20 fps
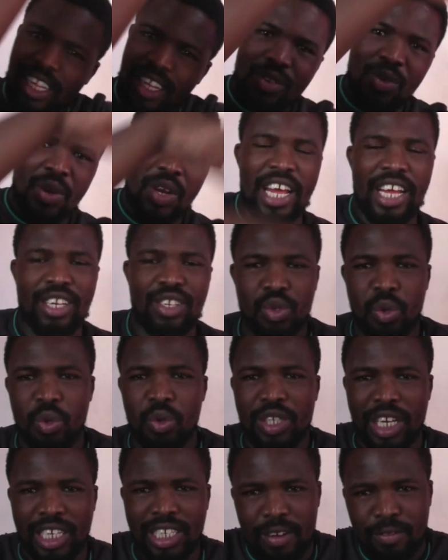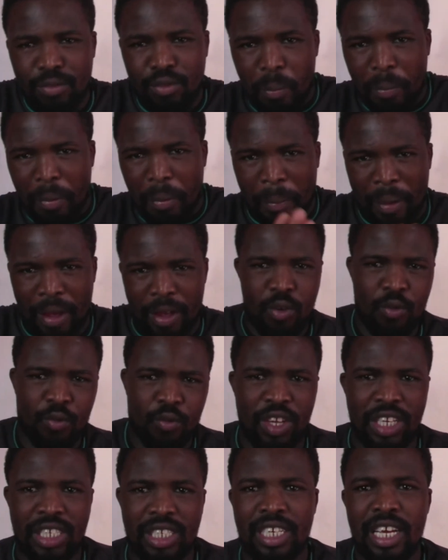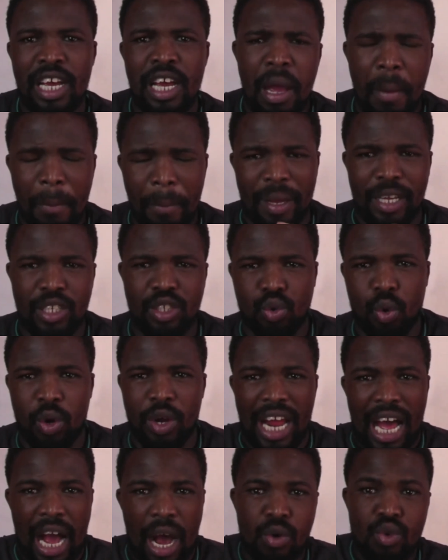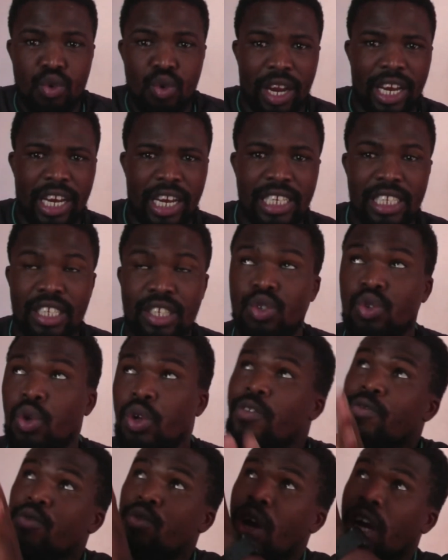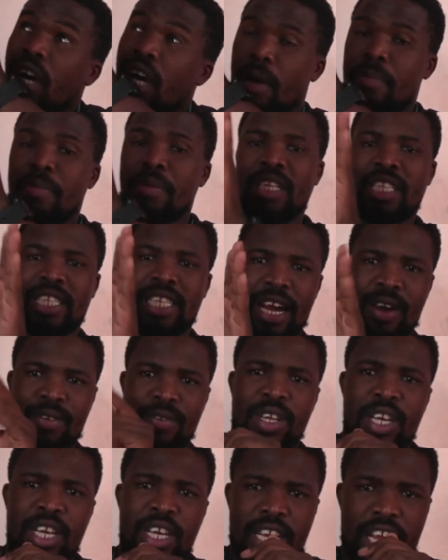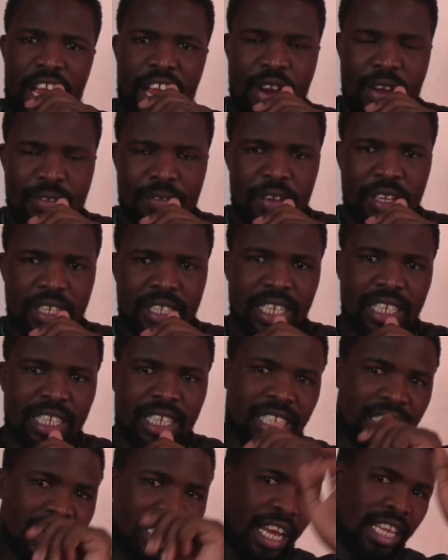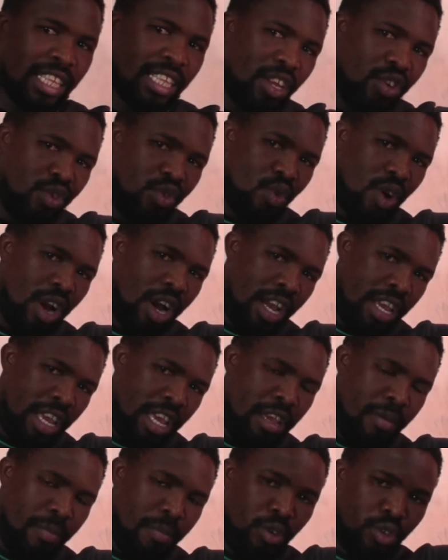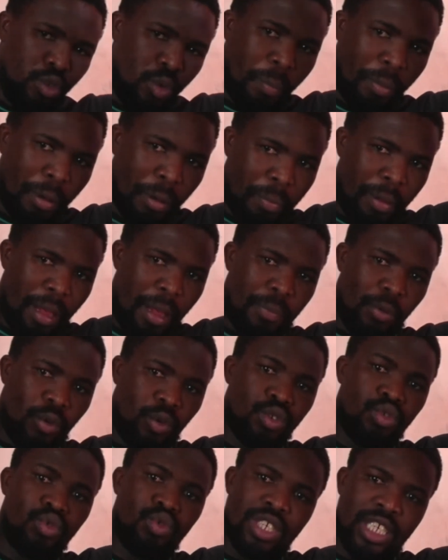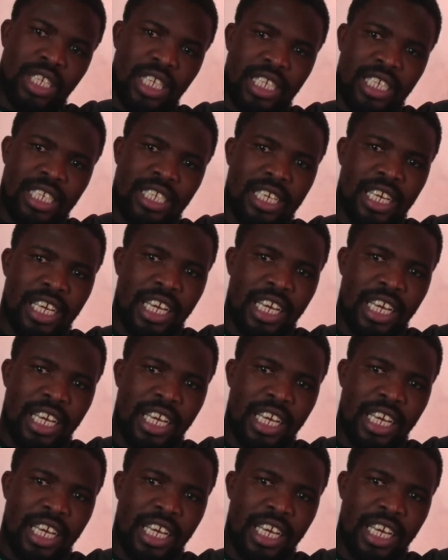you land. So you just have to prepare your feet based on how you are landing. So if you are coming down and you're facing this side, then you are able to prepare because you did it